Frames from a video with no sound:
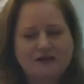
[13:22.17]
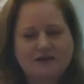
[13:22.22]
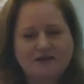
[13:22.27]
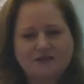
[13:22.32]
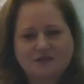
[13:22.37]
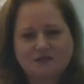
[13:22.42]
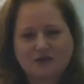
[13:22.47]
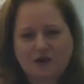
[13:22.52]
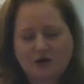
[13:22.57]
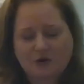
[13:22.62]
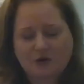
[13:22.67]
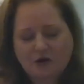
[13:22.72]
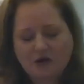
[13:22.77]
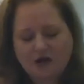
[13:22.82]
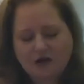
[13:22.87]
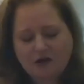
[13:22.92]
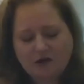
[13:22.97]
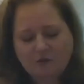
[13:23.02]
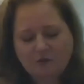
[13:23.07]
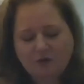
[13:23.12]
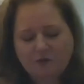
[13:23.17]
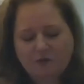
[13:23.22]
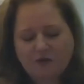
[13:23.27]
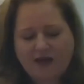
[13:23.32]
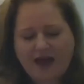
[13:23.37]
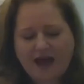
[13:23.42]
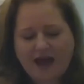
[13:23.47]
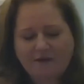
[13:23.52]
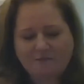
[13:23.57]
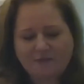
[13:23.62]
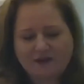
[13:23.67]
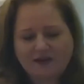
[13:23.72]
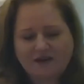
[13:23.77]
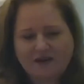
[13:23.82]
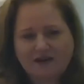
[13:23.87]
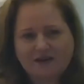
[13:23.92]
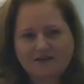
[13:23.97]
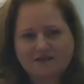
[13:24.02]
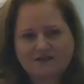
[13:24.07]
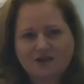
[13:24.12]
And so what will happen
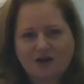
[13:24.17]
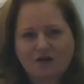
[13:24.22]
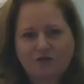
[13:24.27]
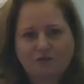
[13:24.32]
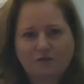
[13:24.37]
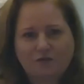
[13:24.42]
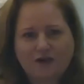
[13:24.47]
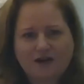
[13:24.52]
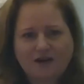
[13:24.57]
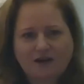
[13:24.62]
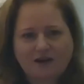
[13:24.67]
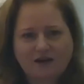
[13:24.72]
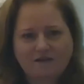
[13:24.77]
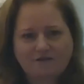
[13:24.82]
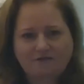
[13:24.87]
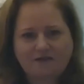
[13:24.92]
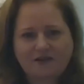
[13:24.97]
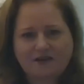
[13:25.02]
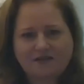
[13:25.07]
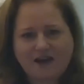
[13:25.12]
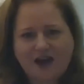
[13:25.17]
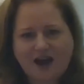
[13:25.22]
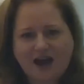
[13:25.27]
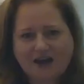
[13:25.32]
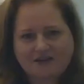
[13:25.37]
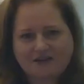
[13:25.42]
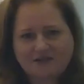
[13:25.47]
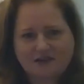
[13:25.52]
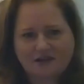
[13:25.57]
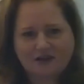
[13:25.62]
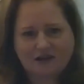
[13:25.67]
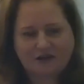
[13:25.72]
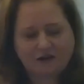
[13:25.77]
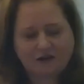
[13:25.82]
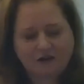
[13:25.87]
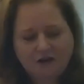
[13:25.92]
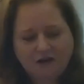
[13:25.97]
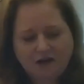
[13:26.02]
is I'll read a fantastic